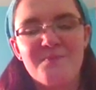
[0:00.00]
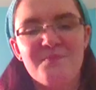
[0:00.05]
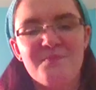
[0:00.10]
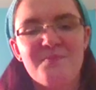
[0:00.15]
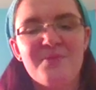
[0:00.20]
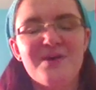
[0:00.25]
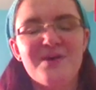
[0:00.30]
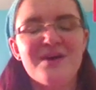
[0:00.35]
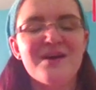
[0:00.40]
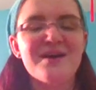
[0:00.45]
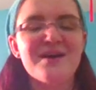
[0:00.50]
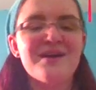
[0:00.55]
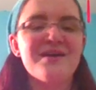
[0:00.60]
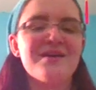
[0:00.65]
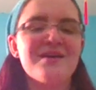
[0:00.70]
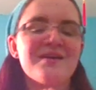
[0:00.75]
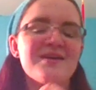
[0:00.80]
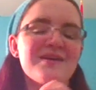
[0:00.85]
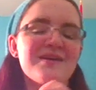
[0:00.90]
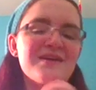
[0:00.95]
But
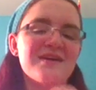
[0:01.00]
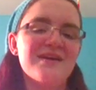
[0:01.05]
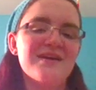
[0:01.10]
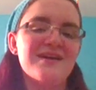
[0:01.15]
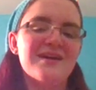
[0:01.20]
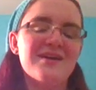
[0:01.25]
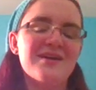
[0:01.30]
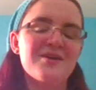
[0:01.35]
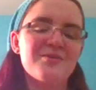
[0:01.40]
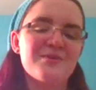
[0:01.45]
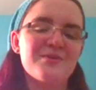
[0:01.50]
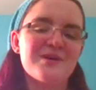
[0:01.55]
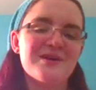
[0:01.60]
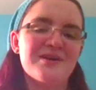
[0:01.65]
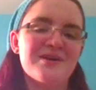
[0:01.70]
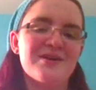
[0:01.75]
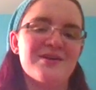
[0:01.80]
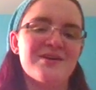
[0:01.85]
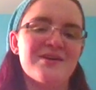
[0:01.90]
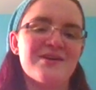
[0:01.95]
here we
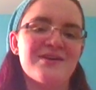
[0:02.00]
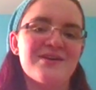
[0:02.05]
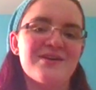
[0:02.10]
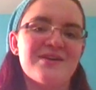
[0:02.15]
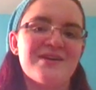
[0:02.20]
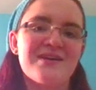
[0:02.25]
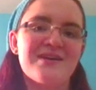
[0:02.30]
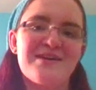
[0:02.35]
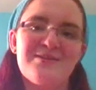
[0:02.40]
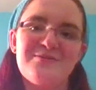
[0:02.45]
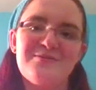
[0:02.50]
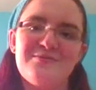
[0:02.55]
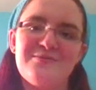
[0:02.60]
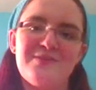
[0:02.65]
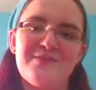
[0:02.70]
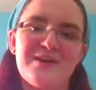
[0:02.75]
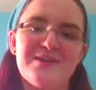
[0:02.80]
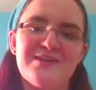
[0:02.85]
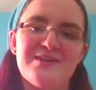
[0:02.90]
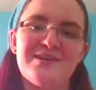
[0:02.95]
are,
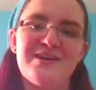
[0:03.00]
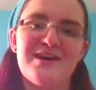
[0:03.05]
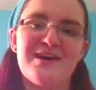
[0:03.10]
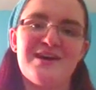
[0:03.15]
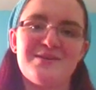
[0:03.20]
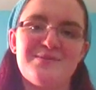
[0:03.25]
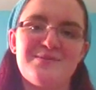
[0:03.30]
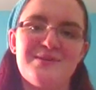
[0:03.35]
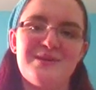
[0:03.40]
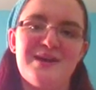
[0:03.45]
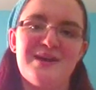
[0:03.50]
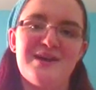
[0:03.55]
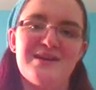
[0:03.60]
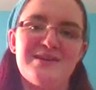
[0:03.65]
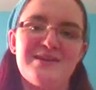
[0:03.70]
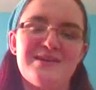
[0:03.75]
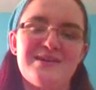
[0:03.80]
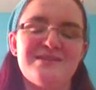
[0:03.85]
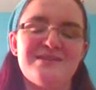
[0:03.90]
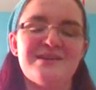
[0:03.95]
finally got it
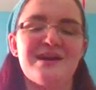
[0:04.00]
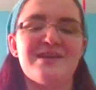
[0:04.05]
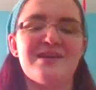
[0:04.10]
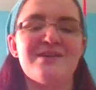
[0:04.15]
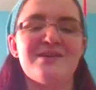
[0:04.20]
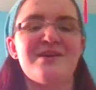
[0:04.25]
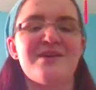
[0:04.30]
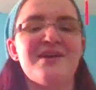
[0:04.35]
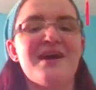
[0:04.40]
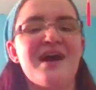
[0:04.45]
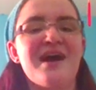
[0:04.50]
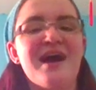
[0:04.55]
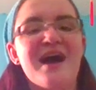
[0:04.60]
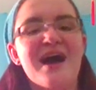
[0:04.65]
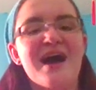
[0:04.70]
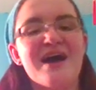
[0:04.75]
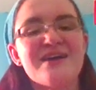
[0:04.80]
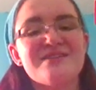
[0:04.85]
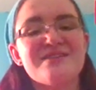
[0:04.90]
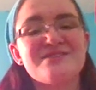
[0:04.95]
edited together.
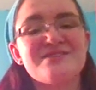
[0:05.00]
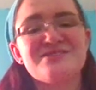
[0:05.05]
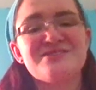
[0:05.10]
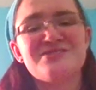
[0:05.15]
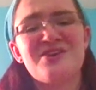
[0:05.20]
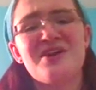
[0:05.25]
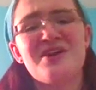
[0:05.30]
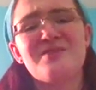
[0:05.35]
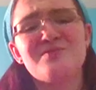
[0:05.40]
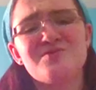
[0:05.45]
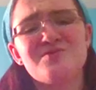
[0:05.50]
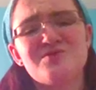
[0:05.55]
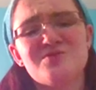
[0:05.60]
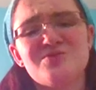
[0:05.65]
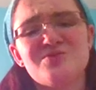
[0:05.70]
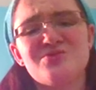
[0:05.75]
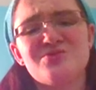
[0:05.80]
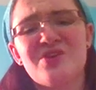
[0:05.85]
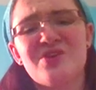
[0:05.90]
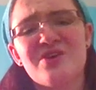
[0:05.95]
So I'm so
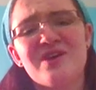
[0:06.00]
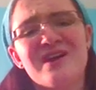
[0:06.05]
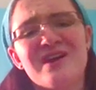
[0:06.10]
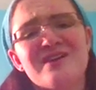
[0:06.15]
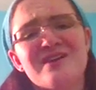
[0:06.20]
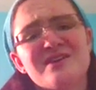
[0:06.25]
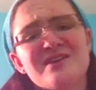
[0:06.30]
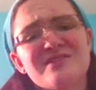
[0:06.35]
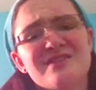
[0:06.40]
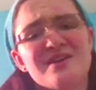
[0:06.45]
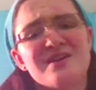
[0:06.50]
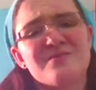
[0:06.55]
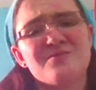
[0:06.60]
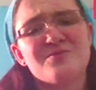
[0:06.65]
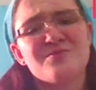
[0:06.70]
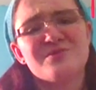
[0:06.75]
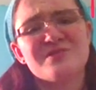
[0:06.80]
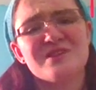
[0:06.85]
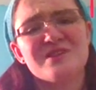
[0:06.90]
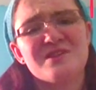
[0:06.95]
sorry, Jack, that I
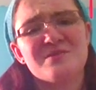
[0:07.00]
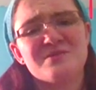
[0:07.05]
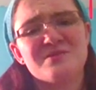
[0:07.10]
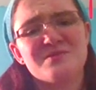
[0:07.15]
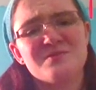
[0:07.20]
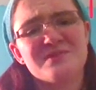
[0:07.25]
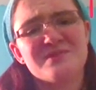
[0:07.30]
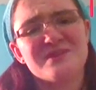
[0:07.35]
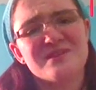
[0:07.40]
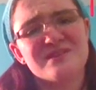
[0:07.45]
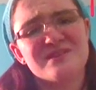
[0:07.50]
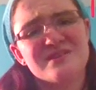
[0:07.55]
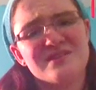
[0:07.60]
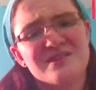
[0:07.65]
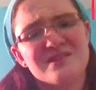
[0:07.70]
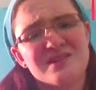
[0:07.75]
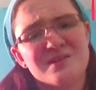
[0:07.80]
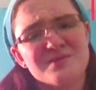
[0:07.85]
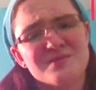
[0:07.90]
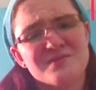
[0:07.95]
wasn't able to put in
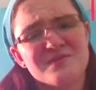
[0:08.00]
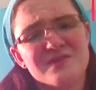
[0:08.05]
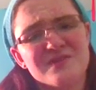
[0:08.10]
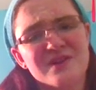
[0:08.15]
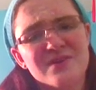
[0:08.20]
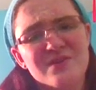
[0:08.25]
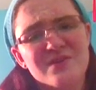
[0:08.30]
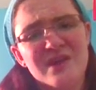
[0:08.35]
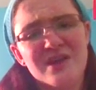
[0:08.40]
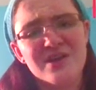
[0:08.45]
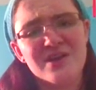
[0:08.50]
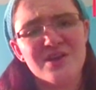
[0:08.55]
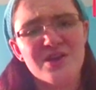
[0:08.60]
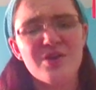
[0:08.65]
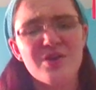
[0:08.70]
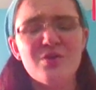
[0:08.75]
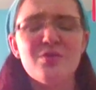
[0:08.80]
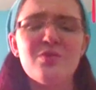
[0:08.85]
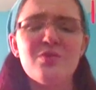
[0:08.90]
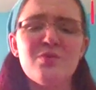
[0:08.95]
the of video that
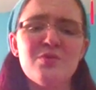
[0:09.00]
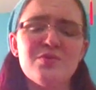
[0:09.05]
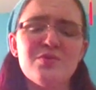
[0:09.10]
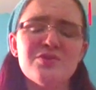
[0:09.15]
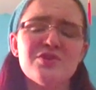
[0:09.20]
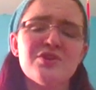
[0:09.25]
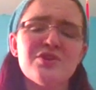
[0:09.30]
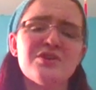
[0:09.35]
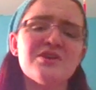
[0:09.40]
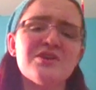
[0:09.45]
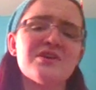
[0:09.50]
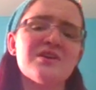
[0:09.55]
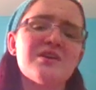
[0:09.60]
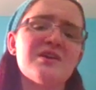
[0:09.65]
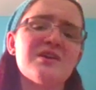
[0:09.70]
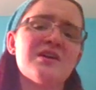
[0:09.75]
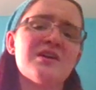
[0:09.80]
you took.